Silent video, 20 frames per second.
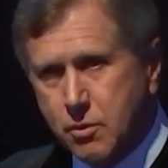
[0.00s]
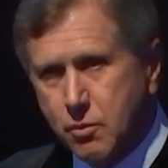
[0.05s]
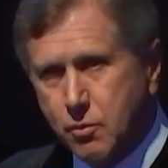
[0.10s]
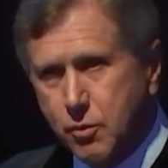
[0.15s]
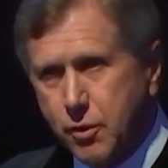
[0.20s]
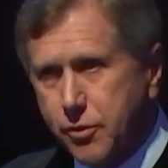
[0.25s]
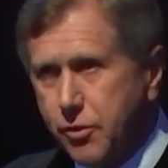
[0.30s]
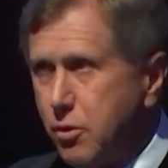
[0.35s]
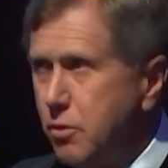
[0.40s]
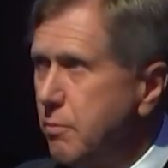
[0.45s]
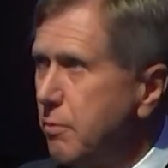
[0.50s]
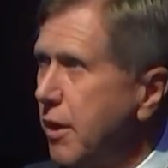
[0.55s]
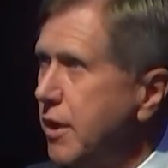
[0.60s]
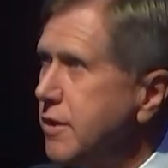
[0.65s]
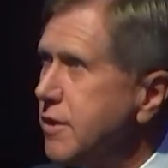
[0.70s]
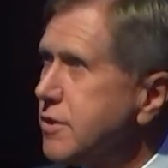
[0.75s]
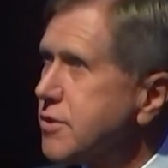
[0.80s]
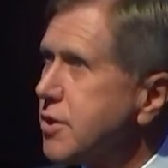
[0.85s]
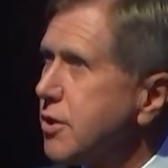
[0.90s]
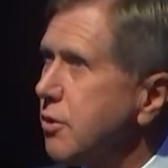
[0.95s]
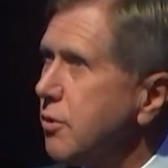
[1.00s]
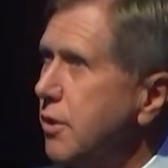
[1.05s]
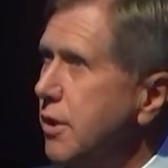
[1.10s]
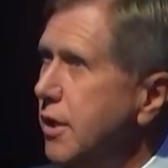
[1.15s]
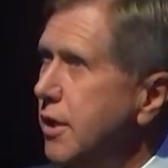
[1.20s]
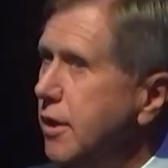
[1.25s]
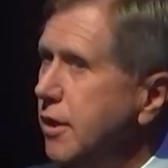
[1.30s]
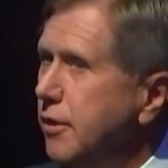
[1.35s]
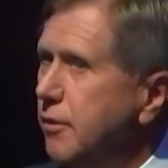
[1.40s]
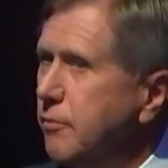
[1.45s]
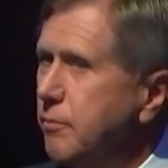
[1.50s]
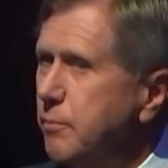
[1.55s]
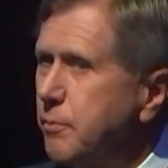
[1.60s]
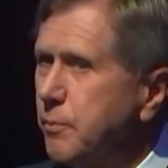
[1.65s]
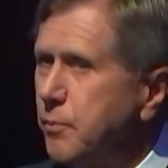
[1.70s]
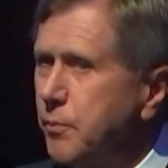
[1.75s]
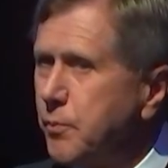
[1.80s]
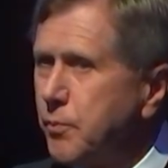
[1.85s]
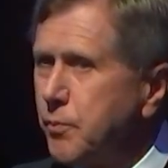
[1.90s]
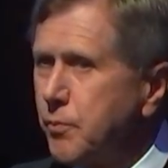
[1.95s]
with whom they disagreed
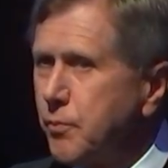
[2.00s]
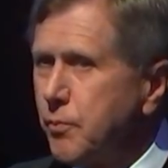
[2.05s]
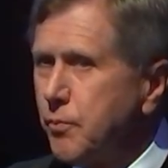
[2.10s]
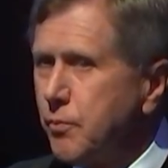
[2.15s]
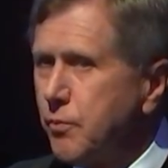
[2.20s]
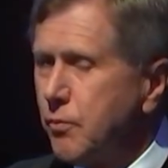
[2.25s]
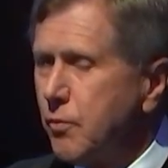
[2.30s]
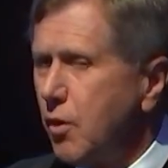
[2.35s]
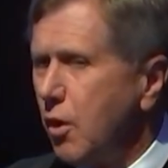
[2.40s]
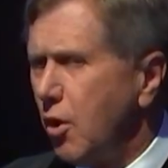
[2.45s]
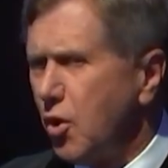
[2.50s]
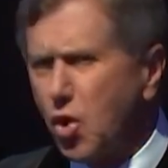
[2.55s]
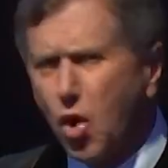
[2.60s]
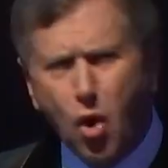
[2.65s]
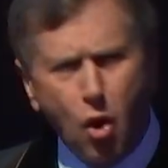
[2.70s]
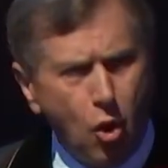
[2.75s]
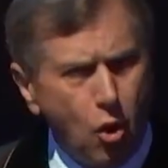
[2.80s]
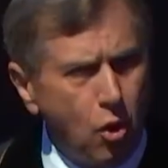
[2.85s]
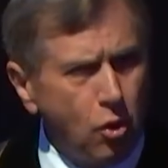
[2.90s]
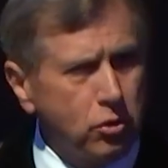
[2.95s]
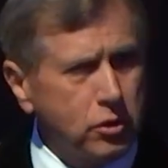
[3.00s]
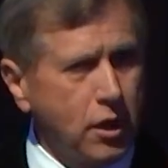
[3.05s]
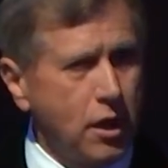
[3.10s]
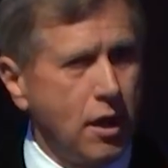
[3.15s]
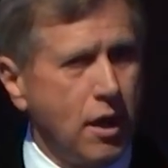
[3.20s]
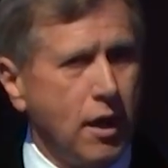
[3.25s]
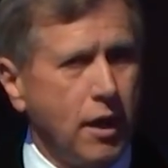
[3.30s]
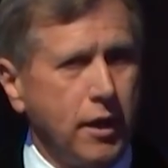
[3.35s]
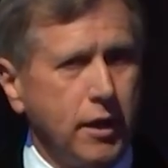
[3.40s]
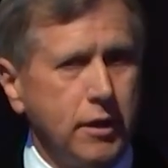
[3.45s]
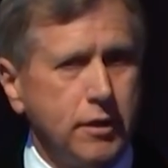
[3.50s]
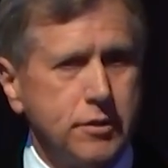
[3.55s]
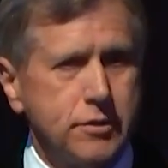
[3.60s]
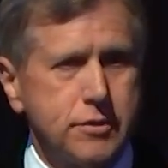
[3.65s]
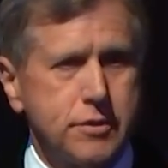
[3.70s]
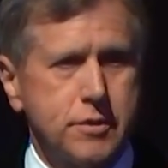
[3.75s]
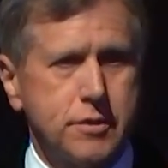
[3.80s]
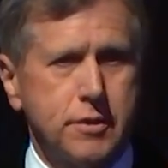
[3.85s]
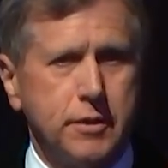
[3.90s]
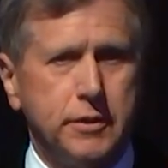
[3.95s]
on all
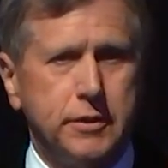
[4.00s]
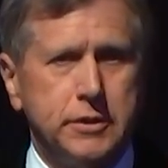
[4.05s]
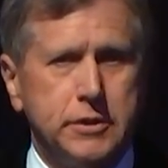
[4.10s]
kinds